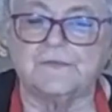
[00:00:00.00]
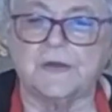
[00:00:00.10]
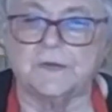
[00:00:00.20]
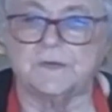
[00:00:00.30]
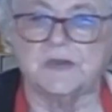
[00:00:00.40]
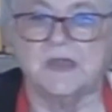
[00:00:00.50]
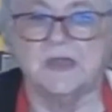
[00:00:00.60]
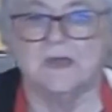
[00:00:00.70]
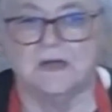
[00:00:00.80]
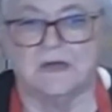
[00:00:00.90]
the phone,
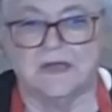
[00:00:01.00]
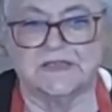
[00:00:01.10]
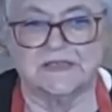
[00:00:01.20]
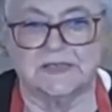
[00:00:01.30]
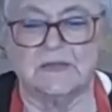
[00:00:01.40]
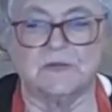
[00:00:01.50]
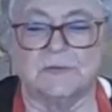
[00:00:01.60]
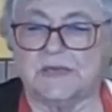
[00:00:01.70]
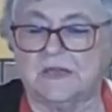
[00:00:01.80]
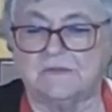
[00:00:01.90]
and I said, hang on
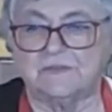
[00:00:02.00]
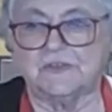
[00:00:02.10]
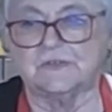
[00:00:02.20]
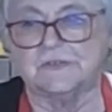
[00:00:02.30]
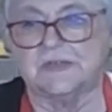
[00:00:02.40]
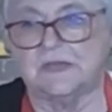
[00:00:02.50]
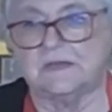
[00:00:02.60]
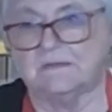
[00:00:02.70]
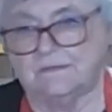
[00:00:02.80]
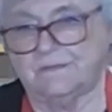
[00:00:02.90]
a minute, I've just got to
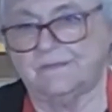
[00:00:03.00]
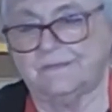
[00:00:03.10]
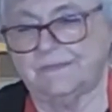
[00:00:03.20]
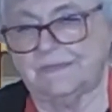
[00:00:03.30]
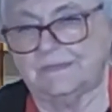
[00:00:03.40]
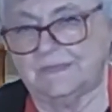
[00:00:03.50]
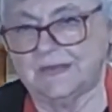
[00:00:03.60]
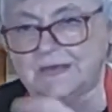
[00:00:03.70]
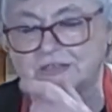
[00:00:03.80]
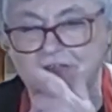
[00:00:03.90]
get
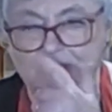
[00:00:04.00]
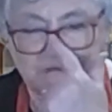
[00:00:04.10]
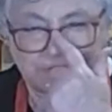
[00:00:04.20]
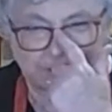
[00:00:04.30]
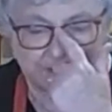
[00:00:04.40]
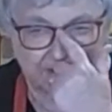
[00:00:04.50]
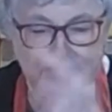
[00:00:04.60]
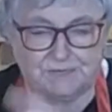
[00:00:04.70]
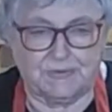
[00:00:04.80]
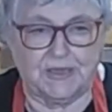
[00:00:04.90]
an agenda, and I
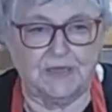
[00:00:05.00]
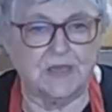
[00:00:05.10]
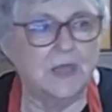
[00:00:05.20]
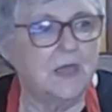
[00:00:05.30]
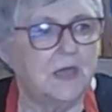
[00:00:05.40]
explained.